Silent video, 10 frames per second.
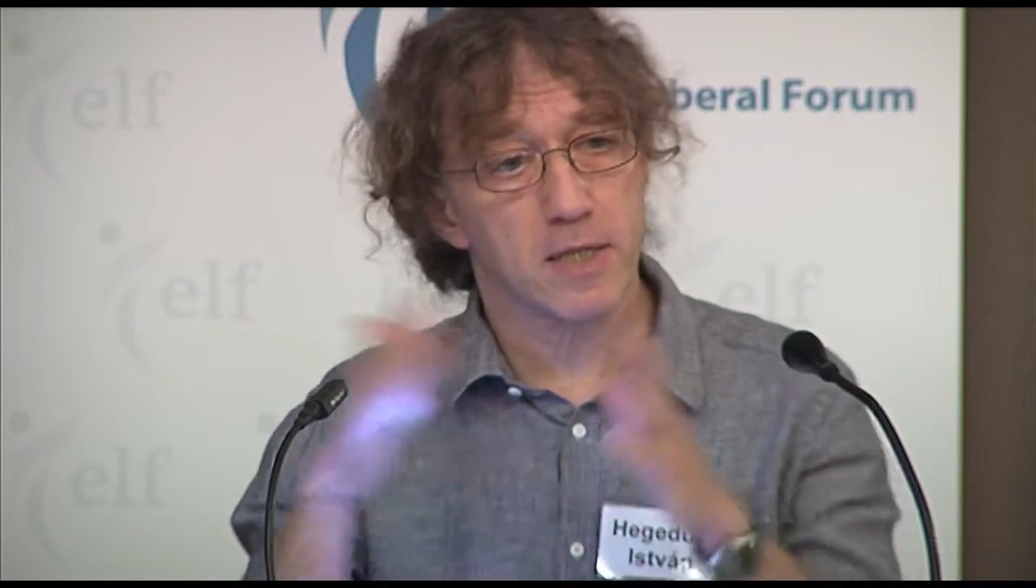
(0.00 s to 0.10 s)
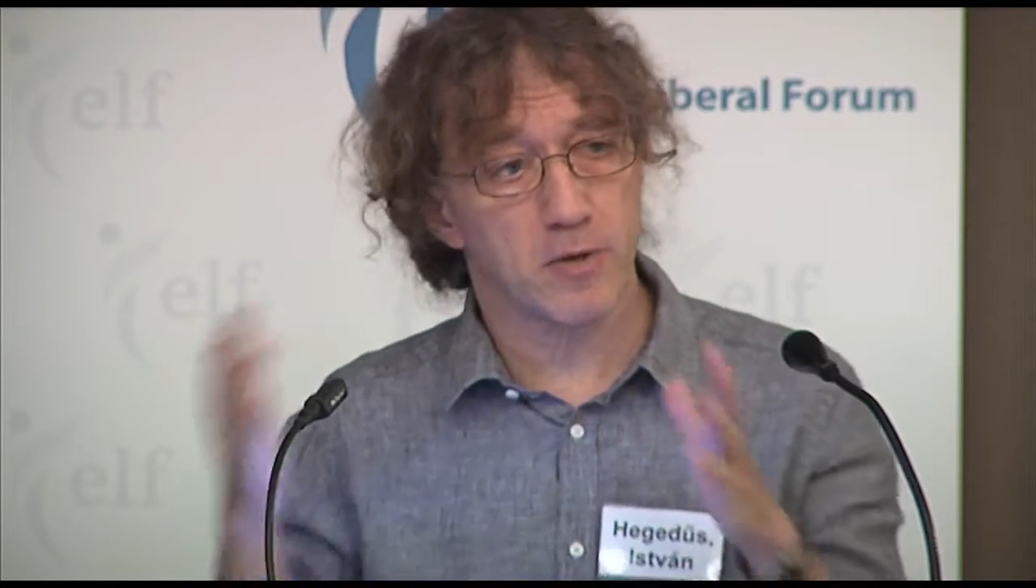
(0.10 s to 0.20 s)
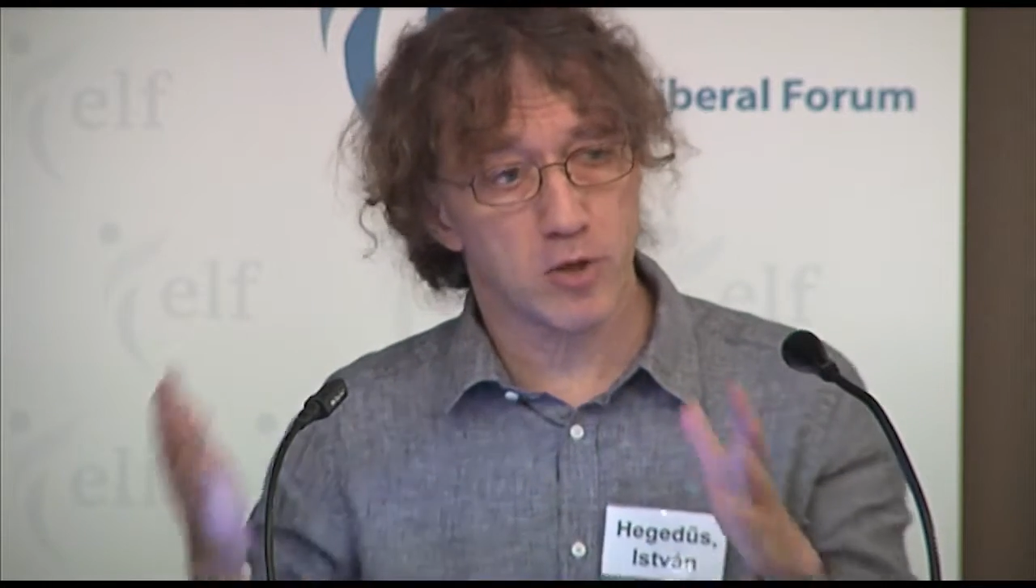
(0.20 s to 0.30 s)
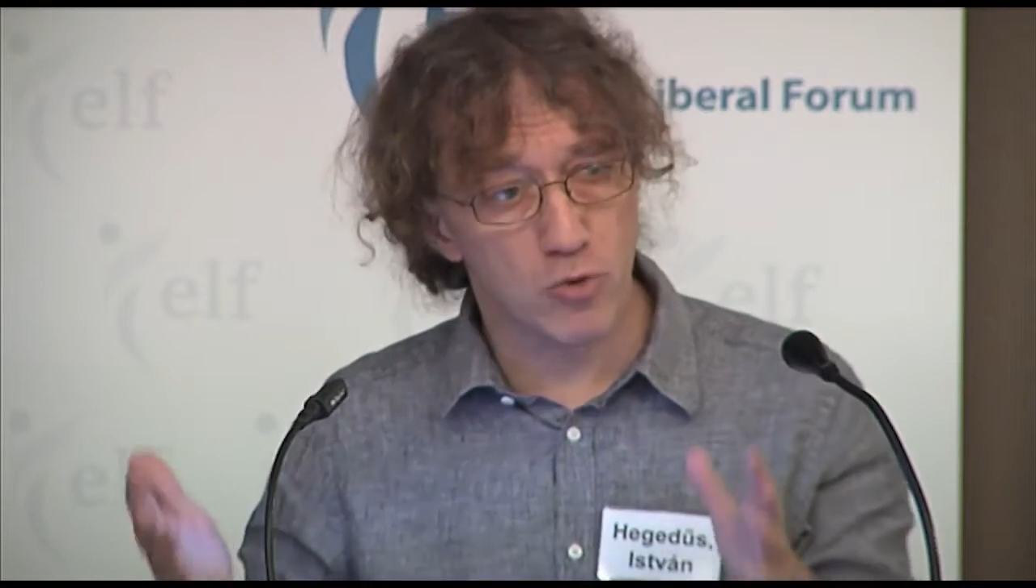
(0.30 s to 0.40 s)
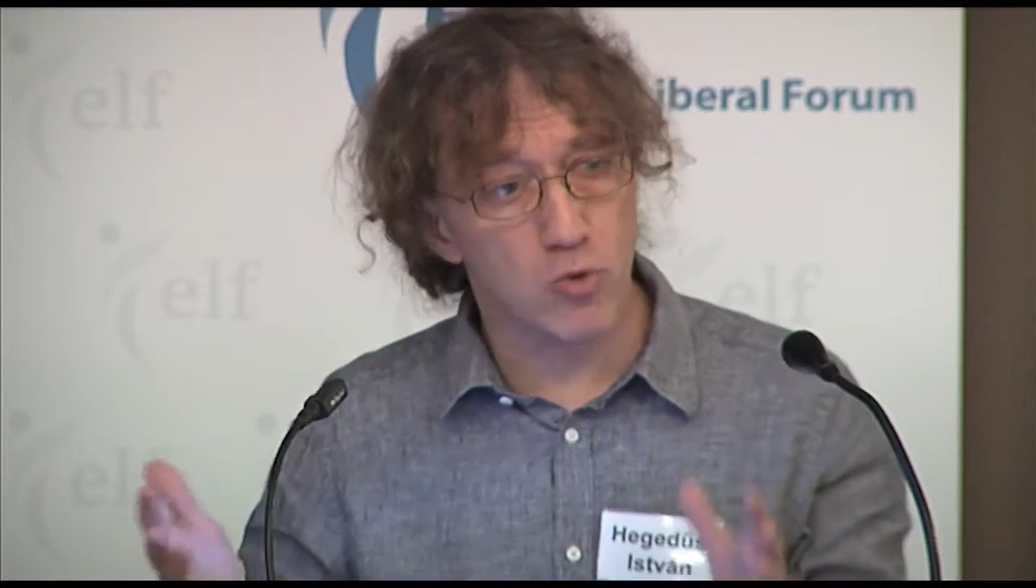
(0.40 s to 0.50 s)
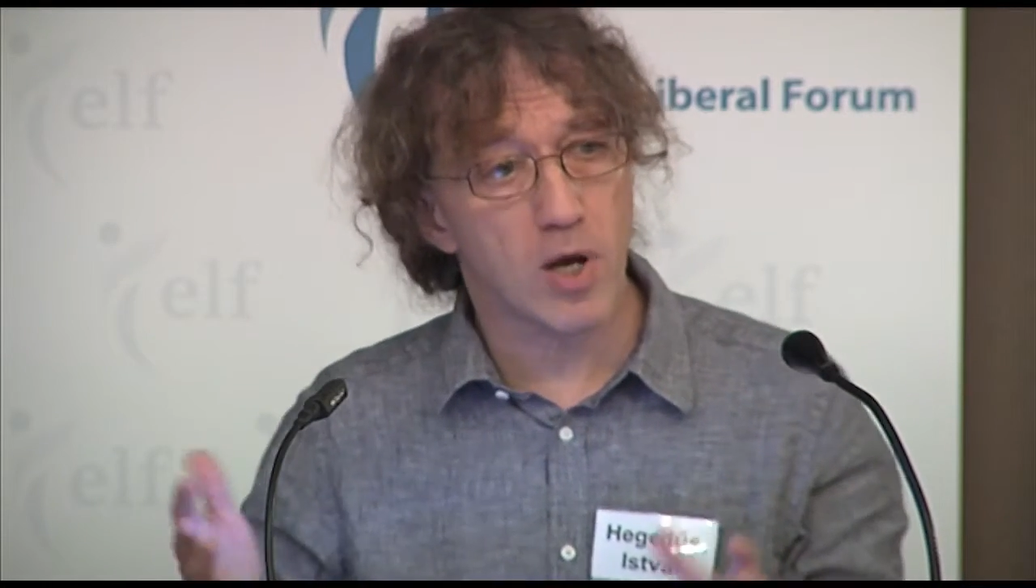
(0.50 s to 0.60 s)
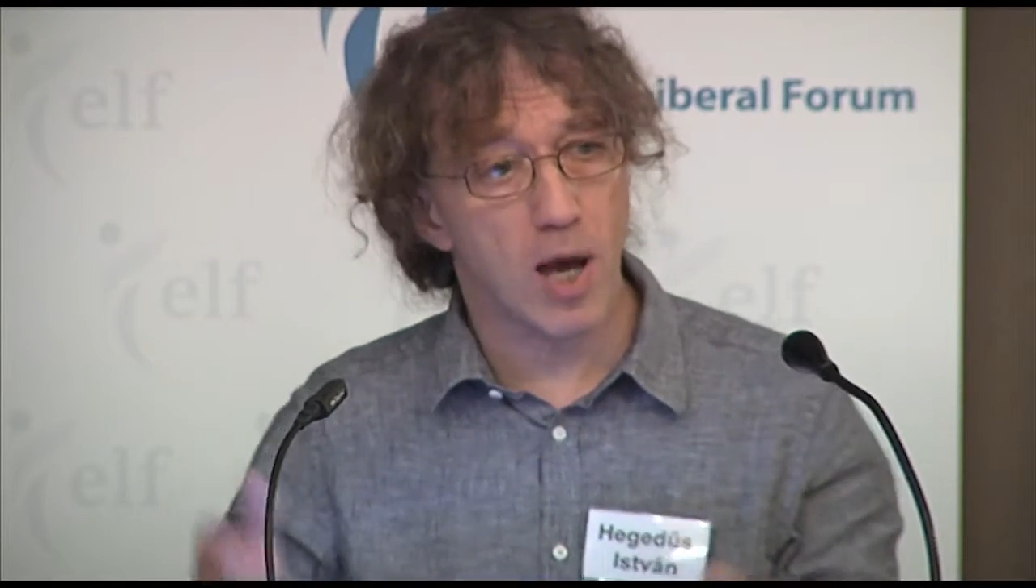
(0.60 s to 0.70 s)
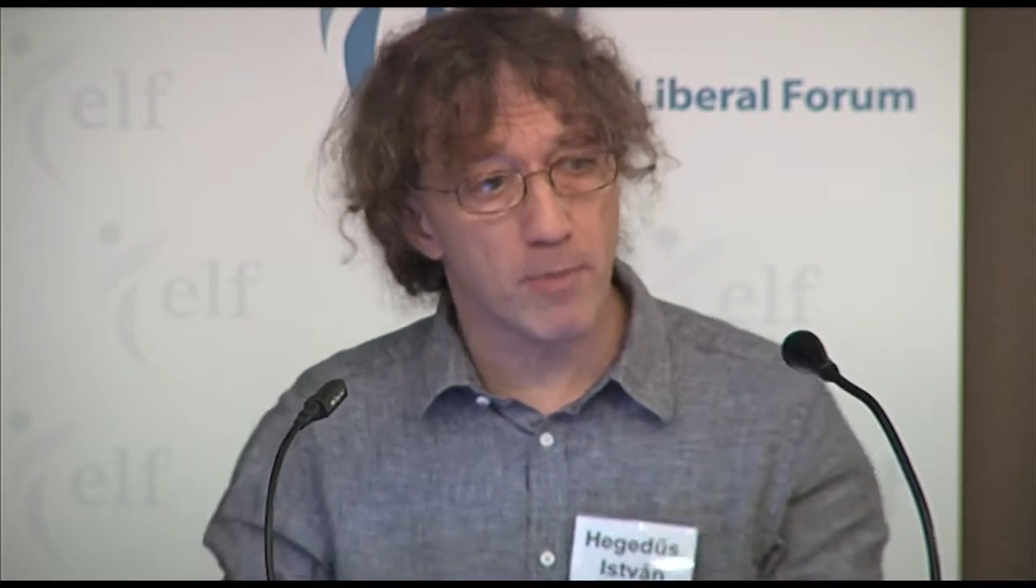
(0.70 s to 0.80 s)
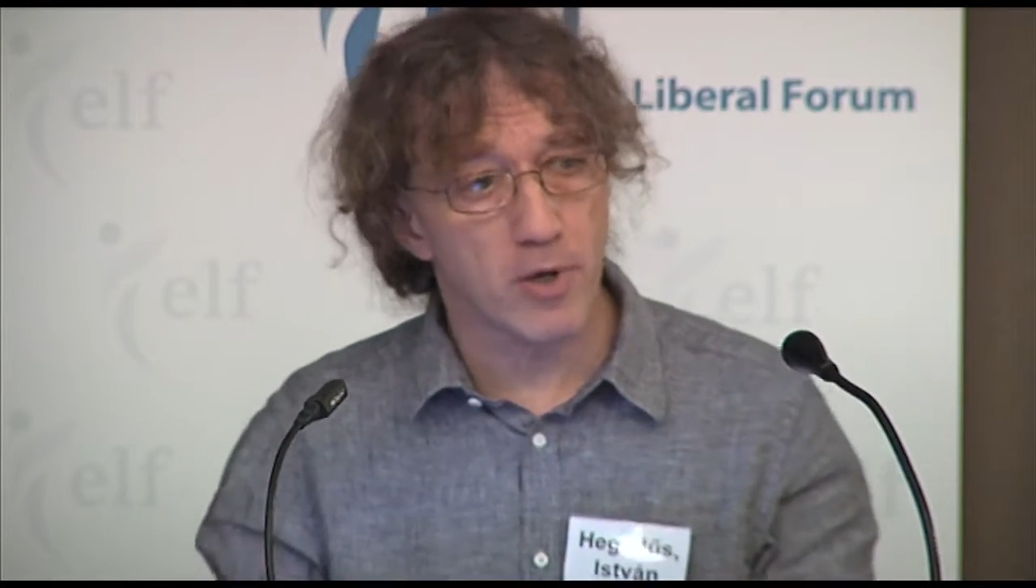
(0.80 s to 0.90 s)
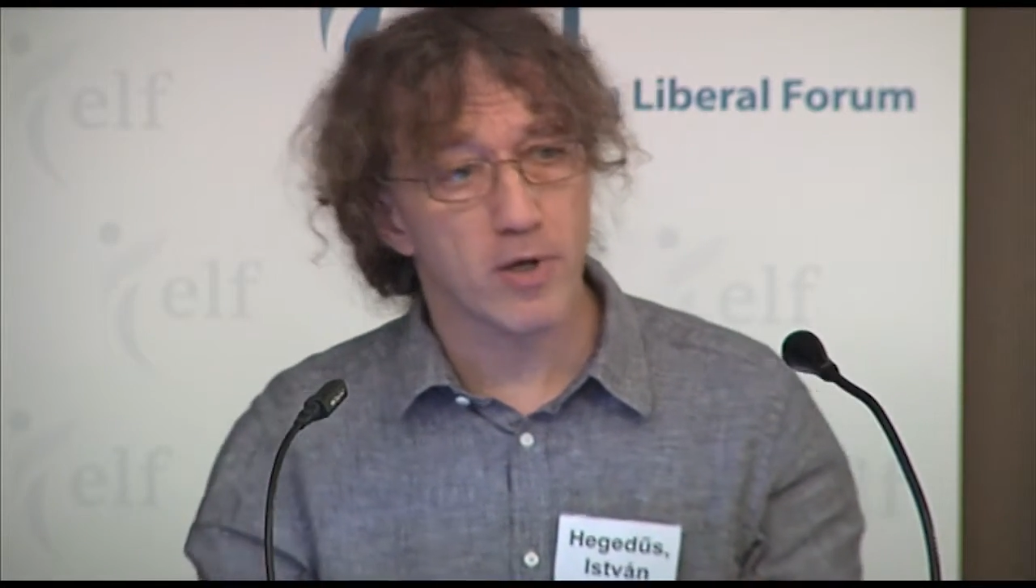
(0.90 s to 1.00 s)
a
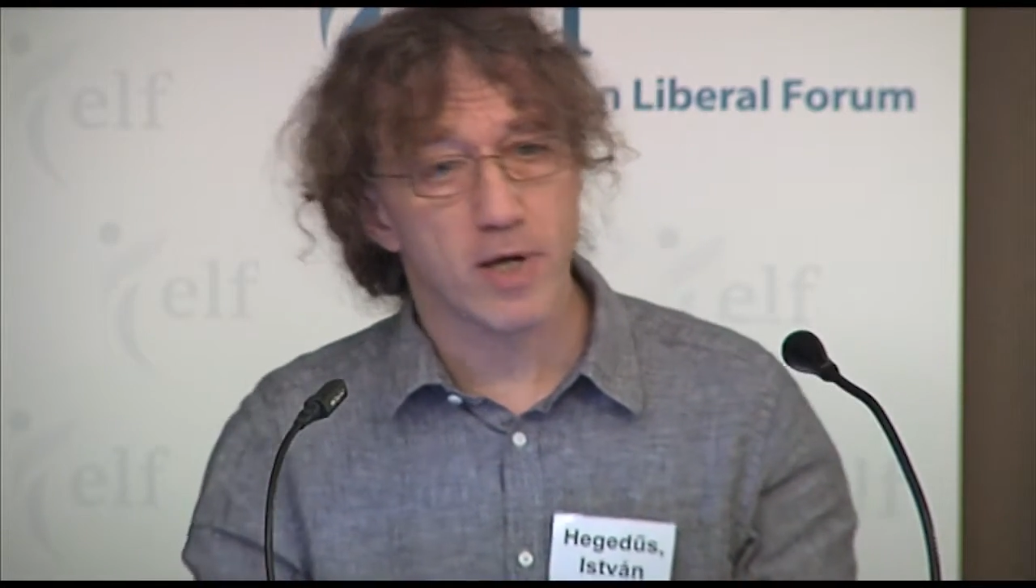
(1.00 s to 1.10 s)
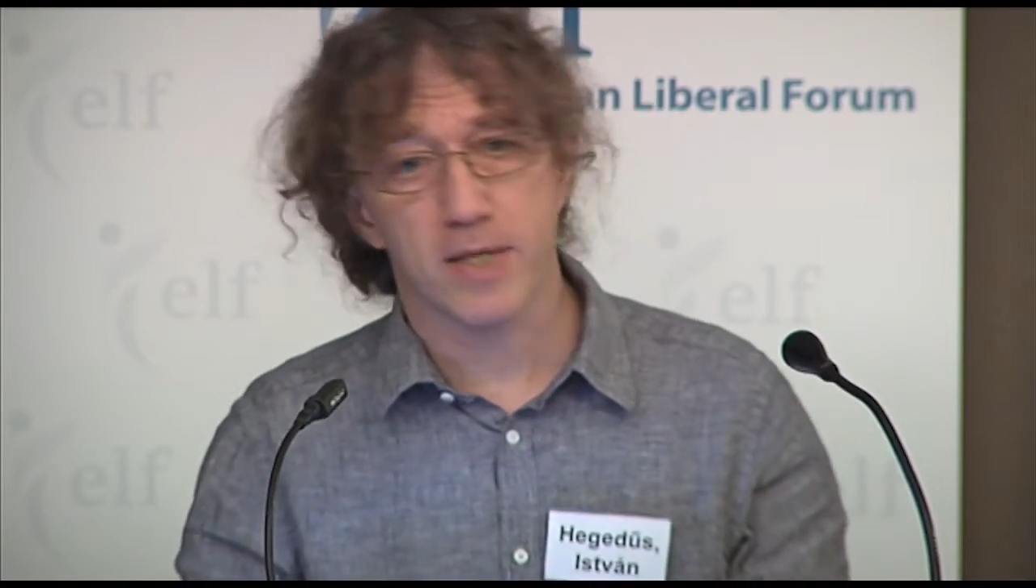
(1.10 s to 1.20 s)
newcomer,